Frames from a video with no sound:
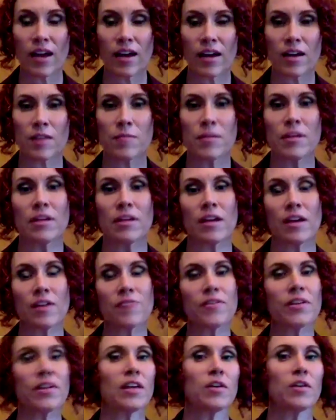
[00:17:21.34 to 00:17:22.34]
I mean, and I
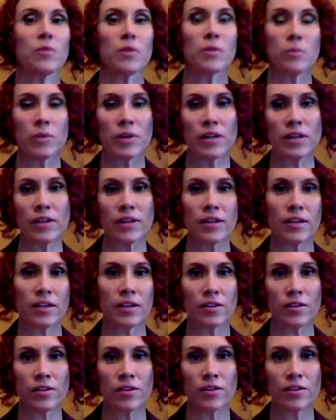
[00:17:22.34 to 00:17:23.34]
feel like when we
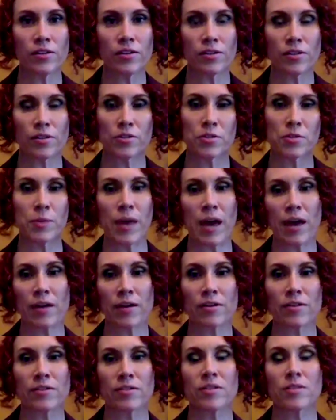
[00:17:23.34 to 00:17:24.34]
heal those
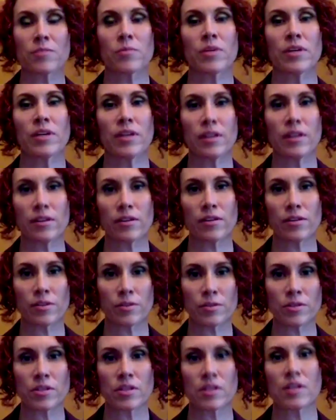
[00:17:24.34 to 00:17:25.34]
patterns and we heal
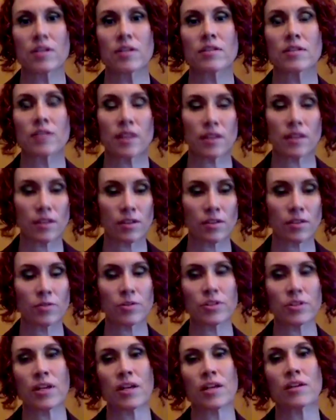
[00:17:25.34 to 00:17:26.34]
those things, like you were
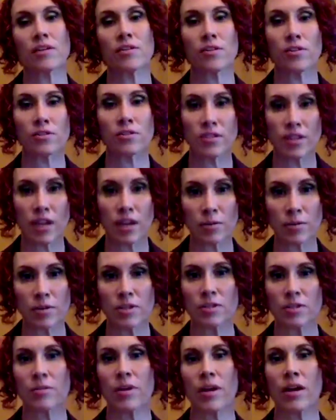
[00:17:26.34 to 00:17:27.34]
saying, you know, your dad
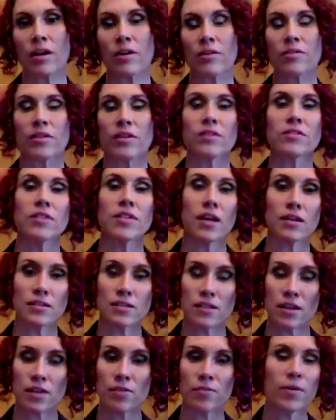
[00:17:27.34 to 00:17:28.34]
wasn't around, their
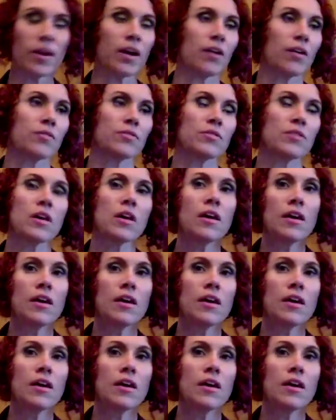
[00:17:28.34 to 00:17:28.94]
dad's not around,